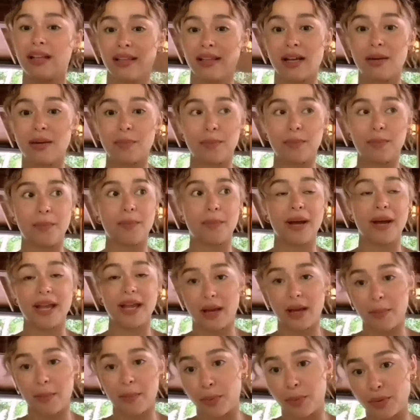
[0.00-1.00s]

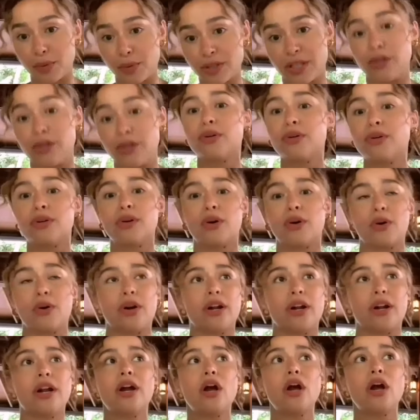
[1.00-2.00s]
nagpahinga po siguro,
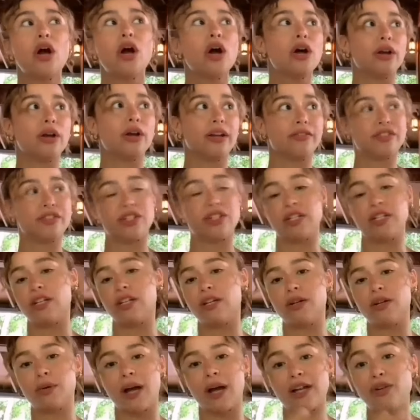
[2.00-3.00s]
or if
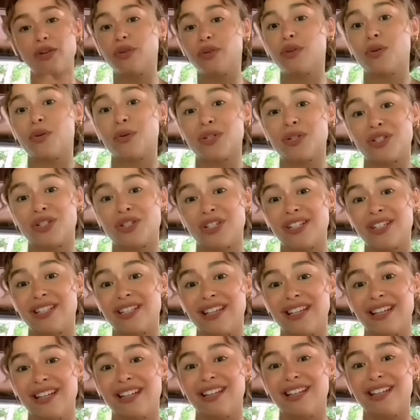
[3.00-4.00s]
she, I don't know what she
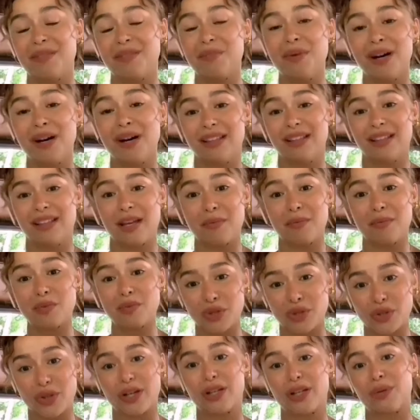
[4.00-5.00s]
did, but I'm
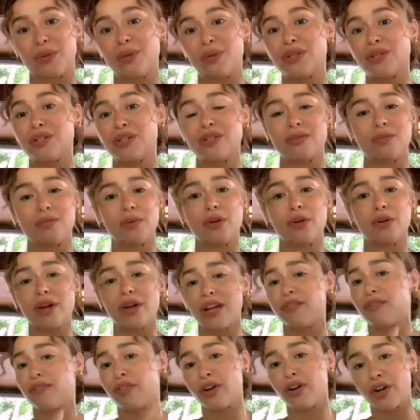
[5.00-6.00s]
sure it was
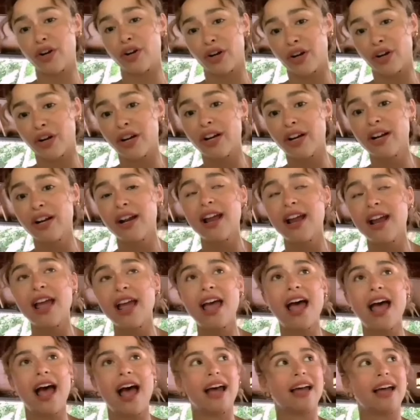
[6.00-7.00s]
great for her
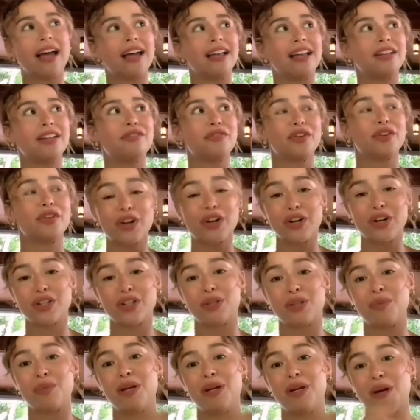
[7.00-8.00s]
and for her
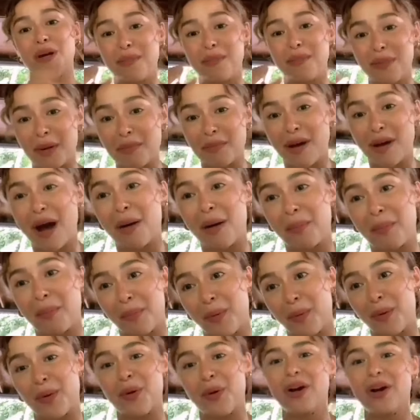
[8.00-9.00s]
to be coming back
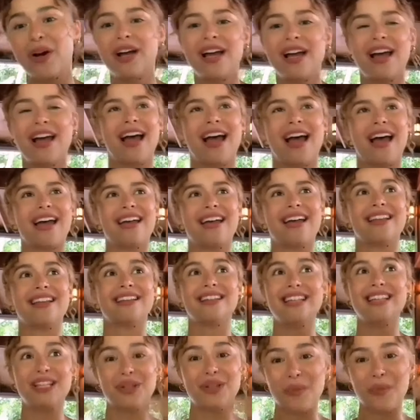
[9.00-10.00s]
po.
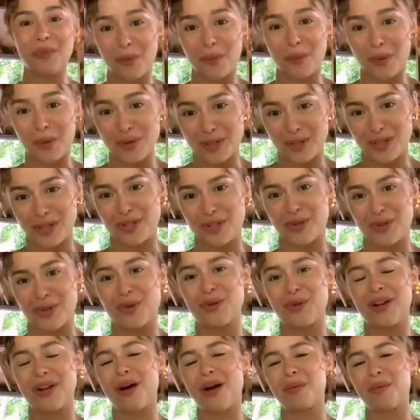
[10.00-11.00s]
And dito po sa
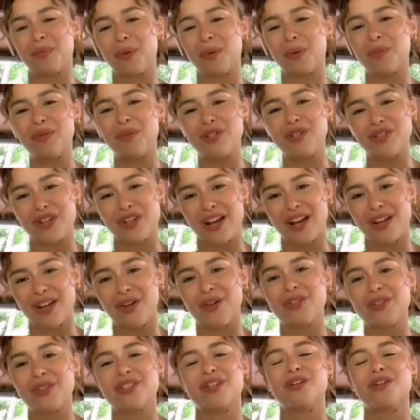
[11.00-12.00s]
show na ang
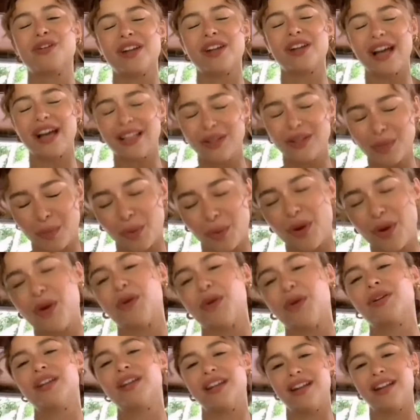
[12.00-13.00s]
probinsyano, sigurado po
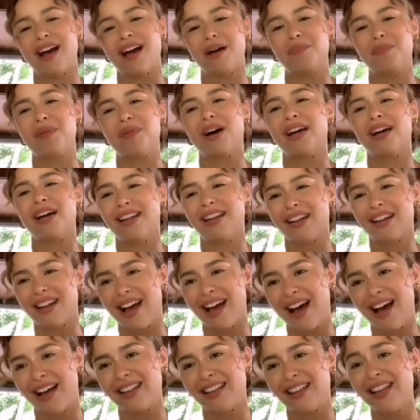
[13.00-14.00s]
ako na inaabangan ng
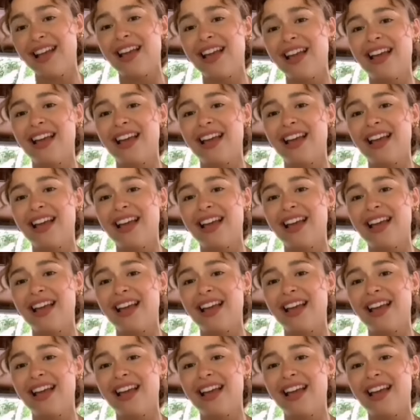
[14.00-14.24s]
lahat.